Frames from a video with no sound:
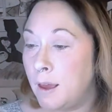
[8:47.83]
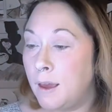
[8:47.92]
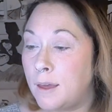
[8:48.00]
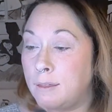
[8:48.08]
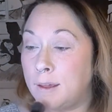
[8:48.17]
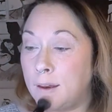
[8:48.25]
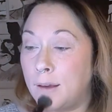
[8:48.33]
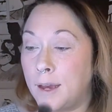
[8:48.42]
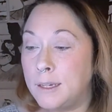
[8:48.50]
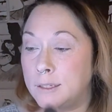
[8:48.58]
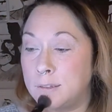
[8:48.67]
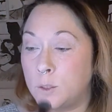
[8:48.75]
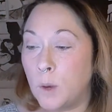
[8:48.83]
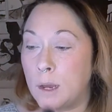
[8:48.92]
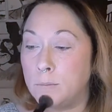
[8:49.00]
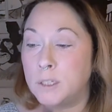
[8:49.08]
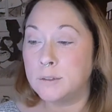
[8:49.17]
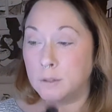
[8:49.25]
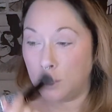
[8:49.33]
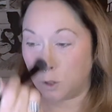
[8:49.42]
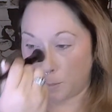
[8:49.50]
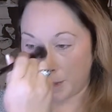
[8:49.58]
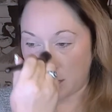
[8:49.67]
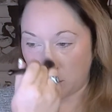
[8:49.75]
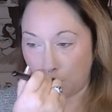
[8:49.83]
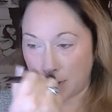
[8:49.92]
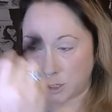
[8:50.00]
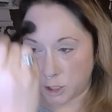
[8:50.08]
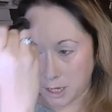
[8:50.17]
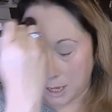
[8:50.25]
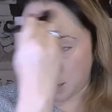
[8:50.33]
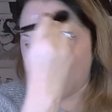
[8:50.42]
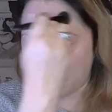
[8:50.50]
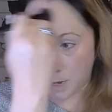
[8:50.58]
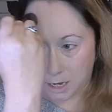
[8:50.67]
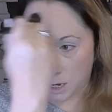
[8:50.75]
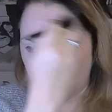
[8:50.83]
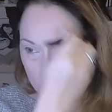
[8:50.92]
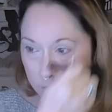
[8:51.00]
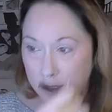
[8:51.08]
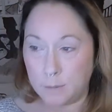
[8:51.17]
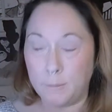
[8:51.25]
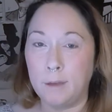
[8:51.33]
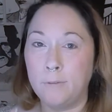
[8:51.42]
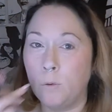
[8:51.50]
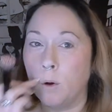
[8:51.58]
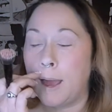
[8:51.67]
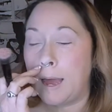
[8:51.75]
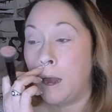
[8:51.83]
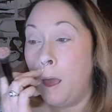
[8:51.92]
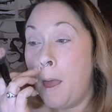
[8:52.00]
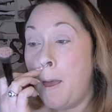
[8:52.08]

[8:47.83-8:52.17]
And then I swipe just a little bit on my chin, my nose, and my forehead.